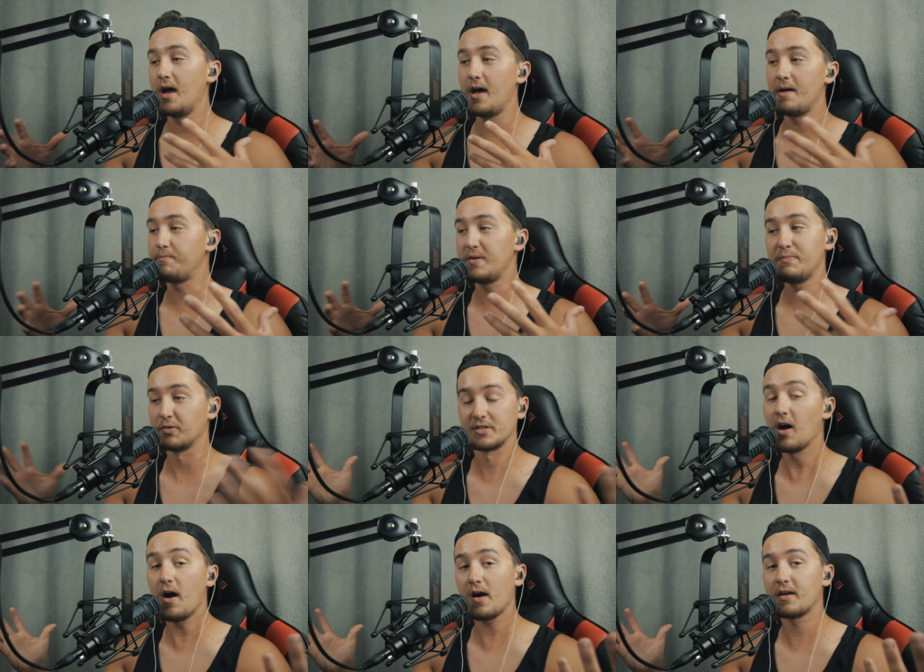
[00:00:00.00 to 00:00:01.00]
eh, people
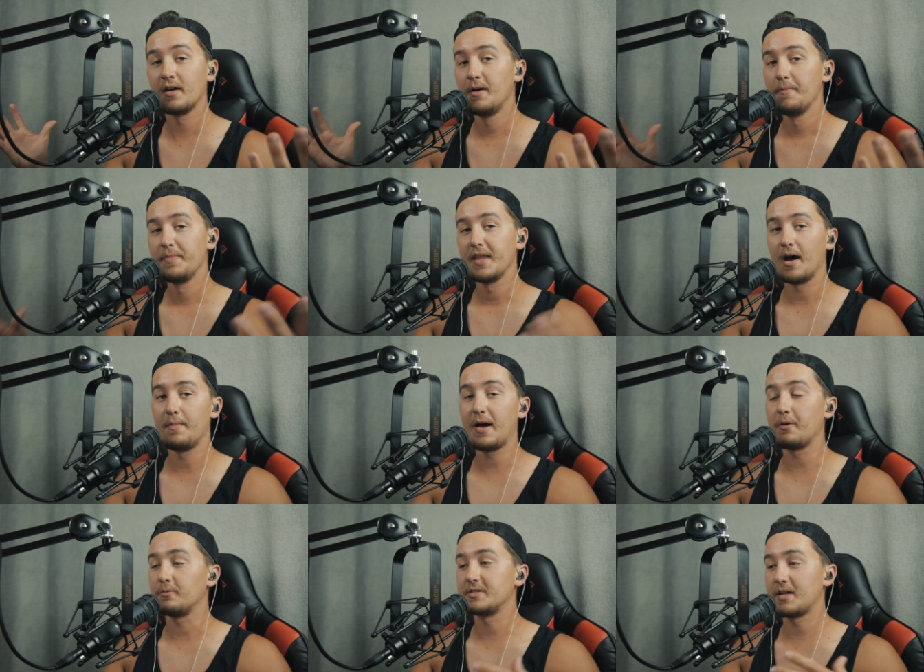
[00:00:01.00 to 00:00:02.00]
talk
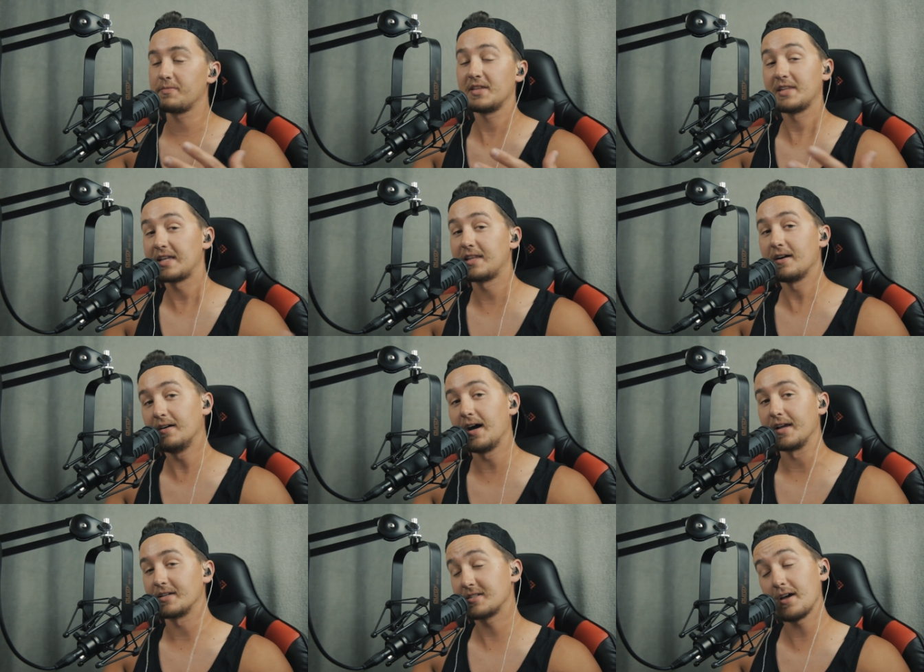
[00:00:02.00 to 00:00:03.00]
about something that they
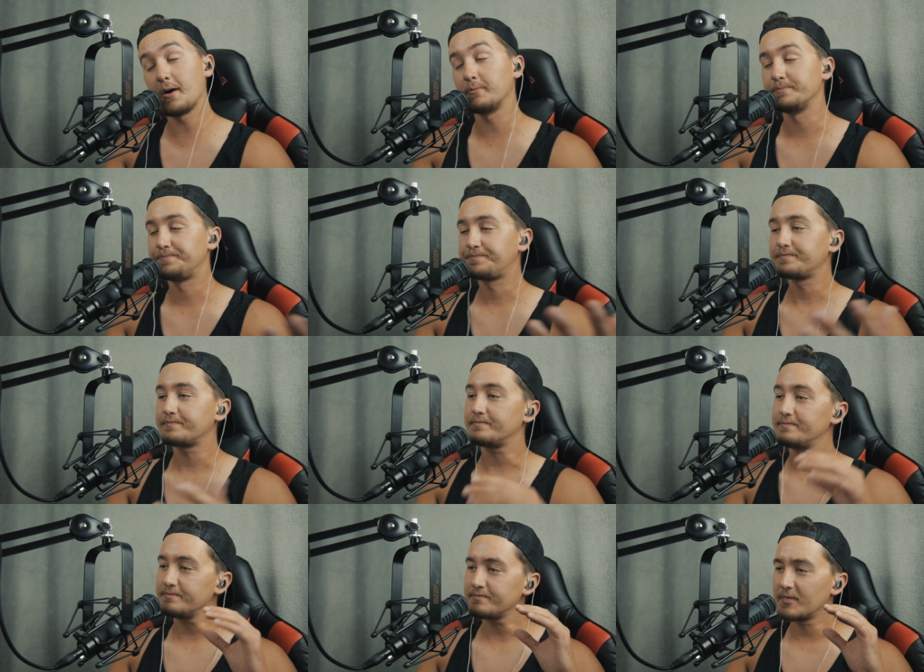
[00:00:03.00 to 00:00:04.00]
like. So
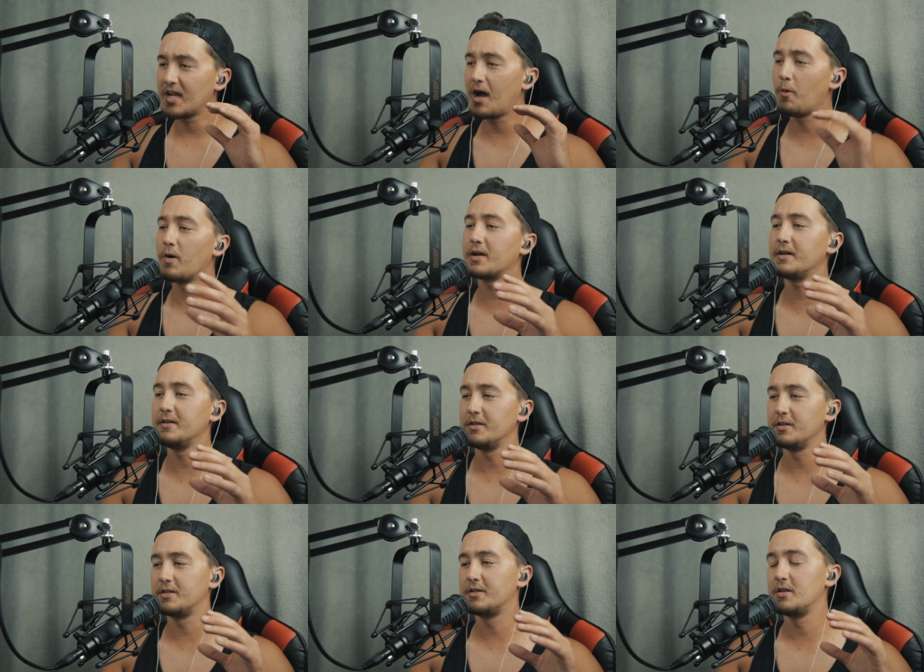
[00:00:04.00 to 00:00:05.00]
I want to
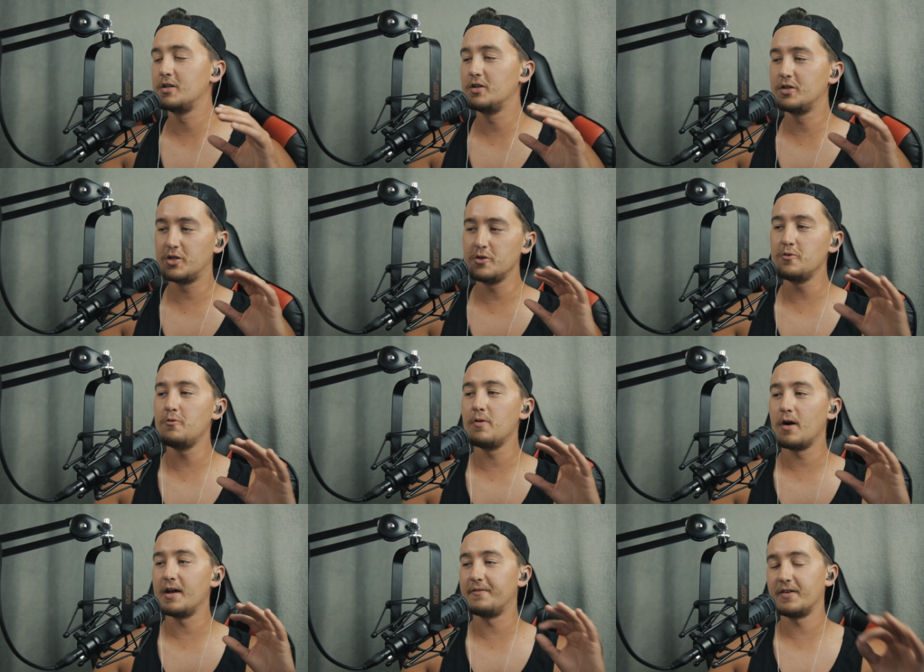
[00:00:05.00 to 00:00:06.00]
do
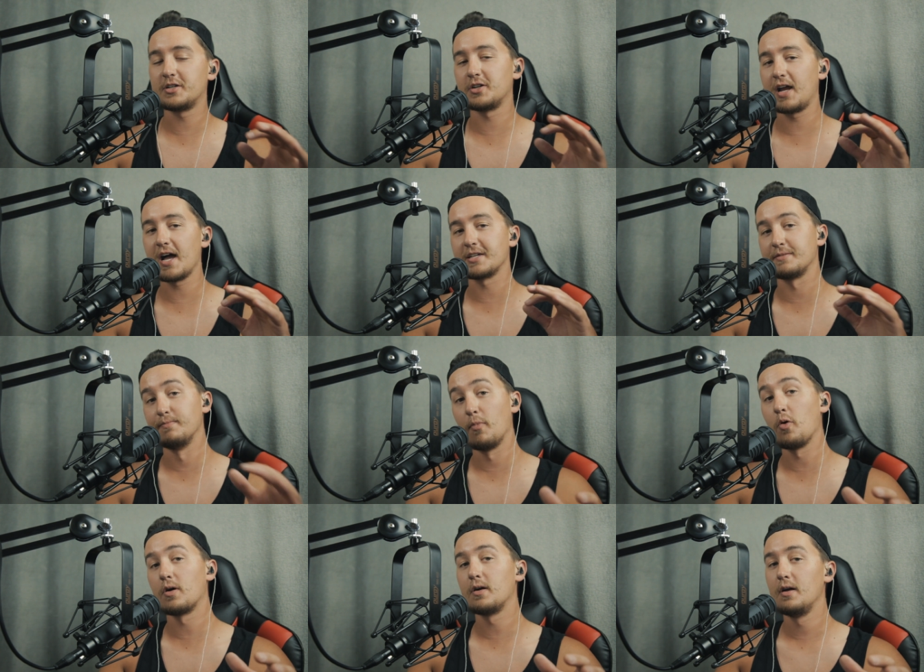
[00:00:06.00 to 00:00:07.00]
Adventure Cast
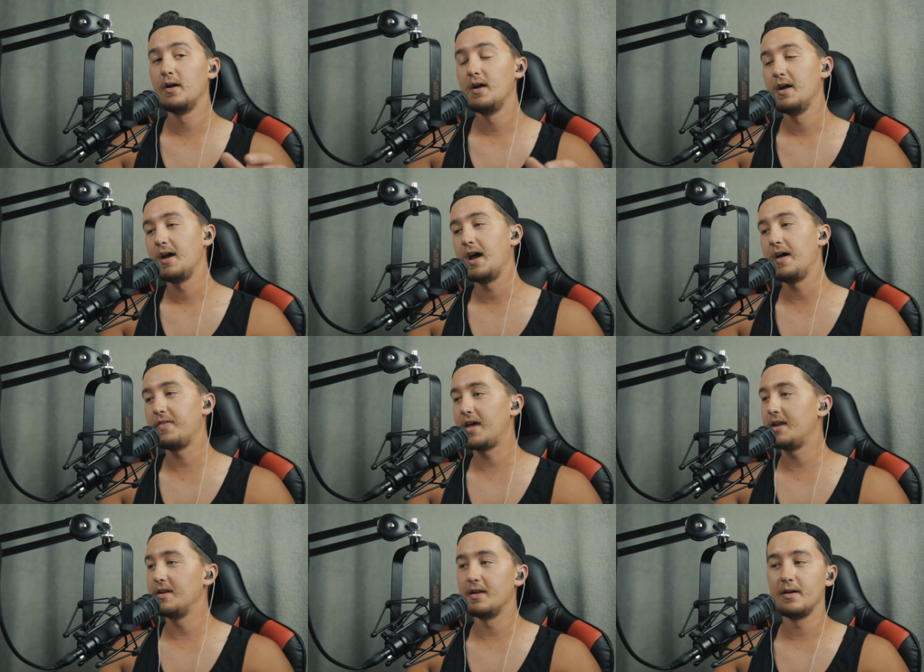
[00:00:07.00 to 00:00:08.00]
more. And
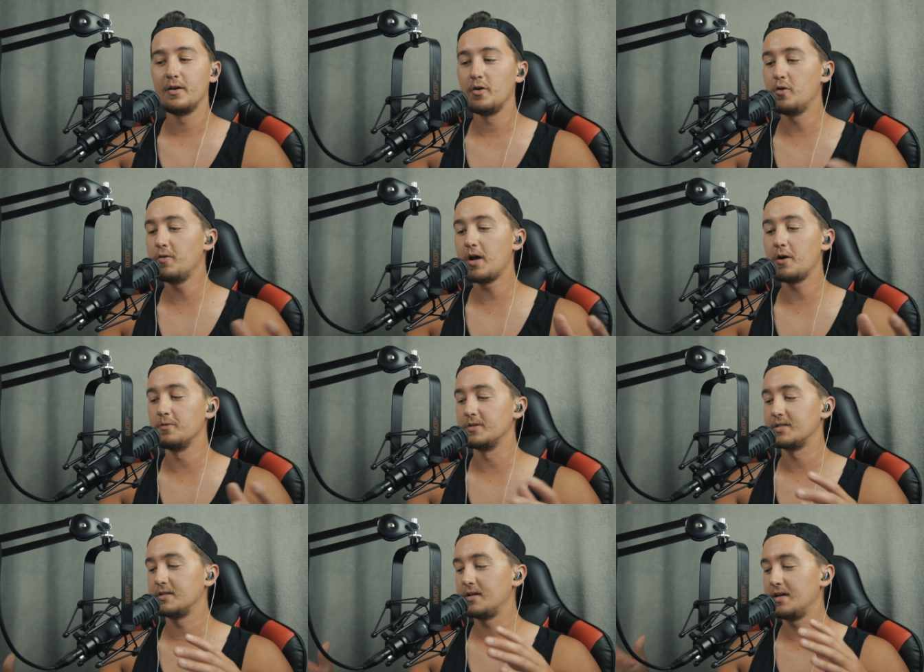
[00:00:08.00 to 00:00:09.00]
then who
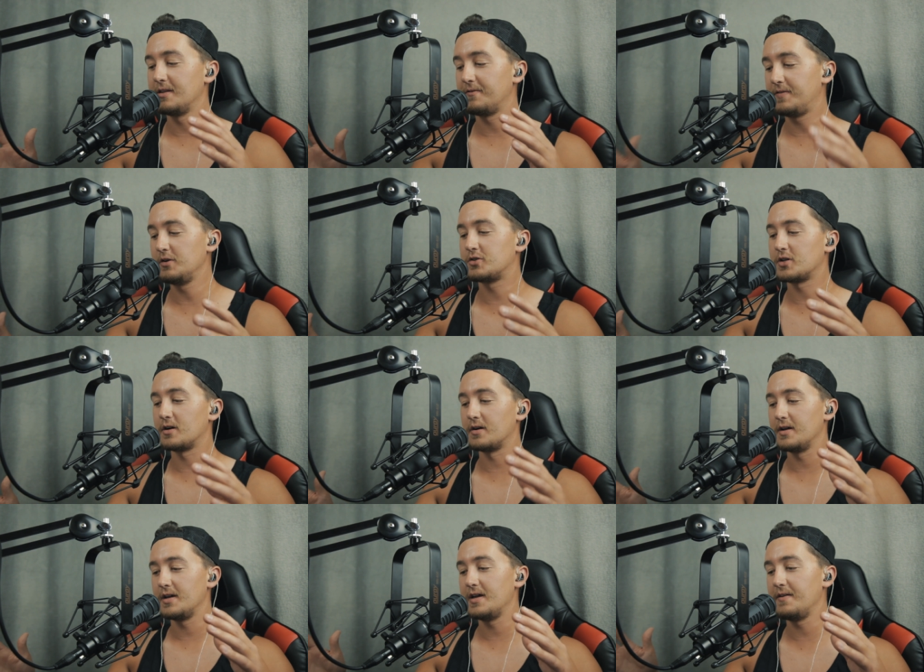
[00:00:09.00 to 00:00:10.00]
knows in the future
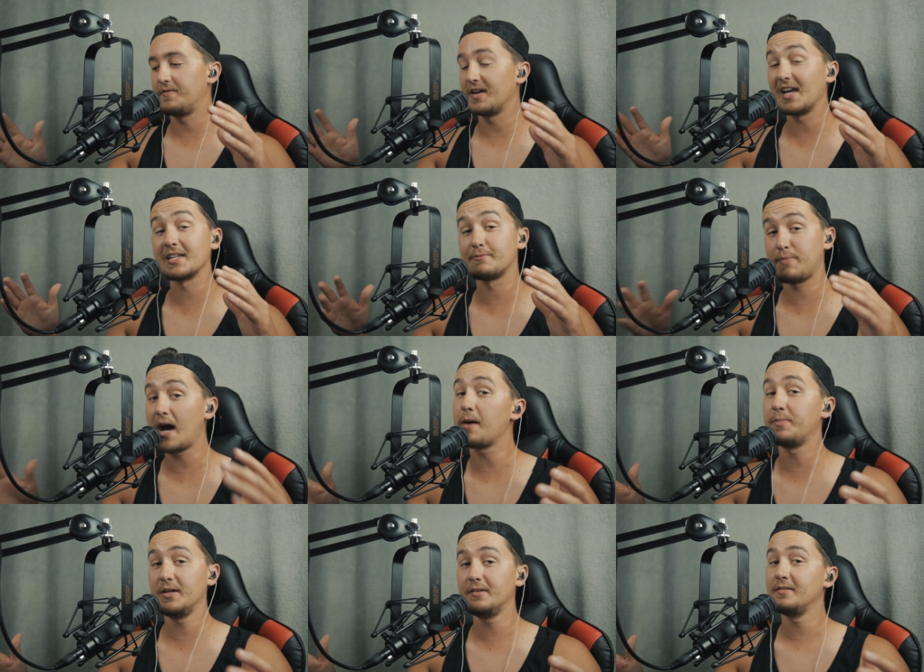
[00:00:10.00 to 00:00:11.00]
if it gets
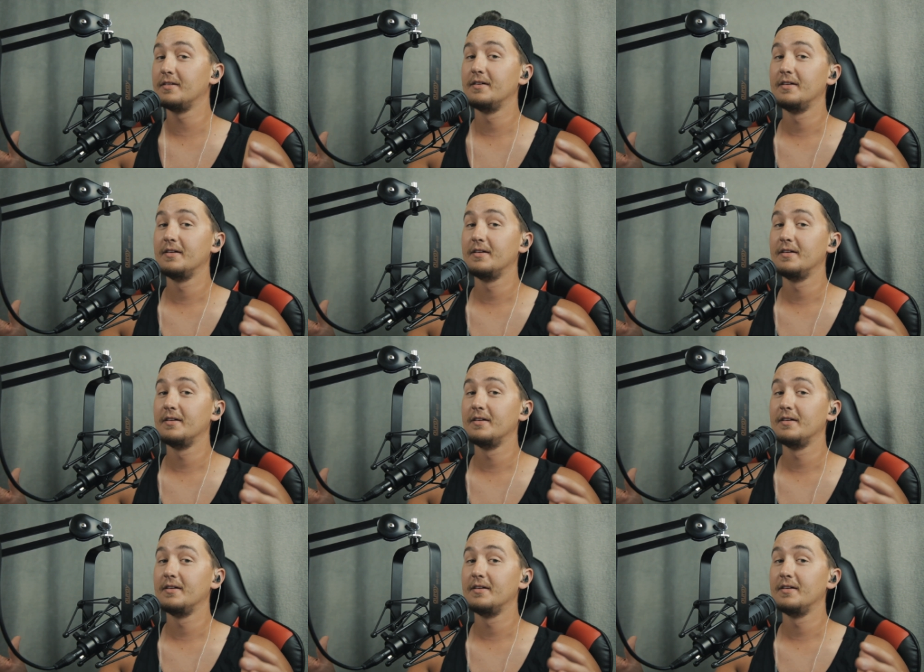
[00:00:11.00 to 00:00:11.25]
popping